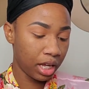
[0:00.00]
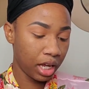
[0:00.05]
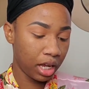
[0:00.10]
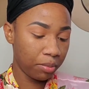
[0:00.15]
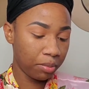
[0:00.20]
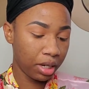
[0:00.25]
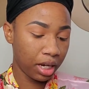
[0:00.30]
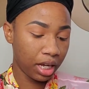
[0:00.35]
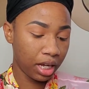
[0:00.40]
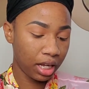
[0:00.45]
I'm
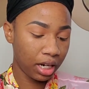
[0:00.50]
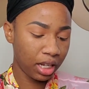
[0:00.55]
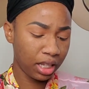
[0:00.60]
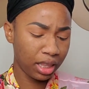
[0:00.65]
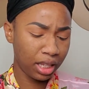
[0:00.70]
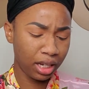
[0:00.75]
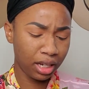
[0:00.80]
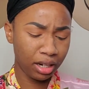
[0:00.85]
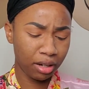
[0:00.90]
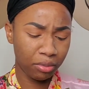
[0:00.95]
kind of
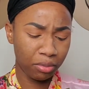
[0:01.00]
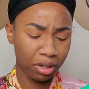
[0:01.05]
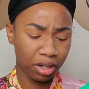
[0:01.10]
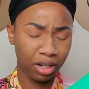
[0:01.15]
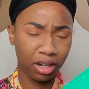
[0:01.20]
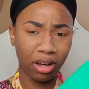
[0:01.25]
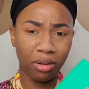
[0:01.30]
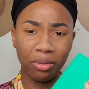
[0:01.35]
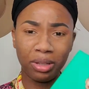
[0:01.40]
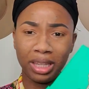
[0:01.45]
thinking I want to
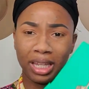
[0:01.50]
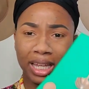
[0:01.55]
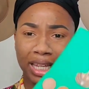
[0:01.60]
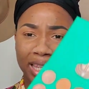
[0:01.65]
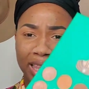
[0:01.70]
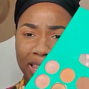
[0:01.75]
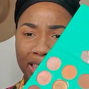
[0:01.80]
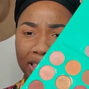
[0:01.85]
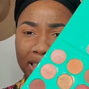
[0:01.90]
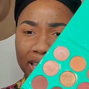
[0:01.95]
go with like
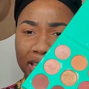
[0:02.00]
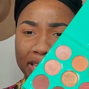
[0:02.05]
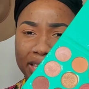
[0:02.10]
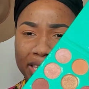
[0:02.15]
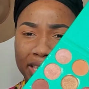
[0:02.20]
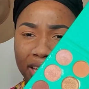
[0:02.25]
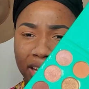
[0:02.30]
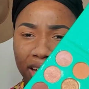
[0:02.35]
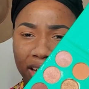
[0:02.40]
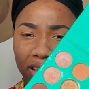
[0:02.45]
this
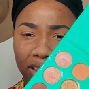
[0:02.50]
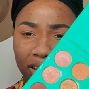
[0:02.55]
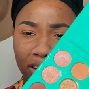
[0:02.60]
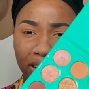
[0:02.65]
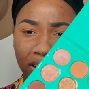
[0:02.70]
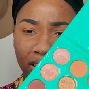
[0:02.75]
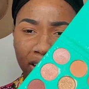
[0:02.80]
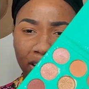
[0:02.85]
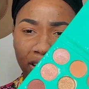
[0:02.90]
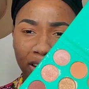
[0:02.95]

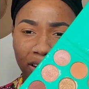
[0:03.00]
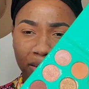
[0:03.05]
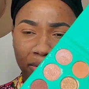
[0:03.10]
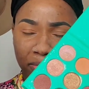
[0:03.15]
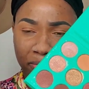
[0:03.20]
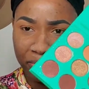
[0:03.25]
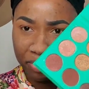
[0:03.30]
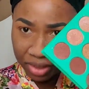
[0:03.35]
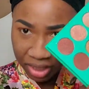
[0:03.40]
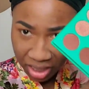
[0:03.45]
color.
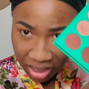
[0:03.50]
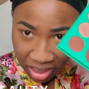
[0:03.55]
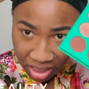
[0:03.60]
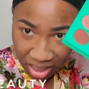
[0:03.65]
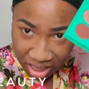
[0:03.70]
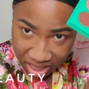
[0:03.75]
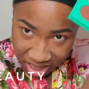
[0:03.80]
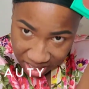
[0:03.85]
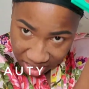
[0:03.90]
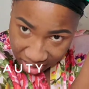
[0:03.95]

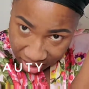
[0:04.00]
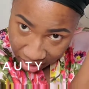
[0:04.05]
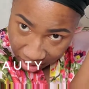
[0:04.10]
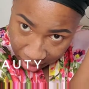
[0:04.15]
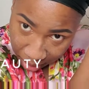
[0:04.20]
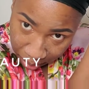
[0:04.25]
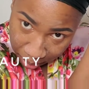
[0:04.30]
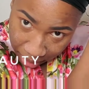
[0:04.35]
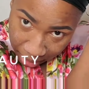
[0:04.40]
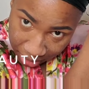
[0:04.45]
Does this kind
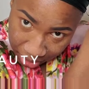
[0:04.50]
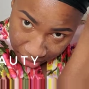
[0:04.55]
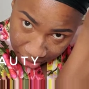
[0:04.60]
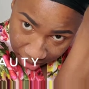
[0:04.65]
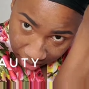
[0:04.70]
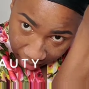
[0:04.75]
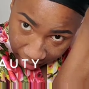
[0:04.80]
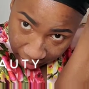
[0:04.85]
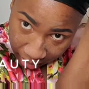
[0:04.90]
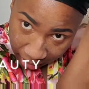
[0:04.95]
of match
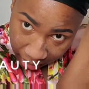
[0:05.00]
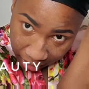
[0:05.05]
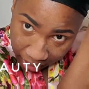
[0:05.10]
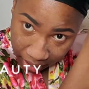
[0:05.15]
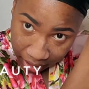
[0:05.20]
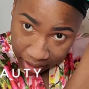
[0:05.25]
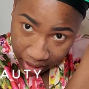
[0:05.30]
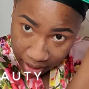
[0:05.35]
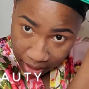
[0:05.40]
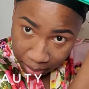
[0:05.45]
the
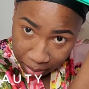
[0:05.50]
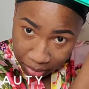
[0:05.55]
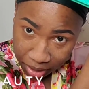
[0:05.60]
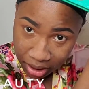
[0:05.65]
hair? I'm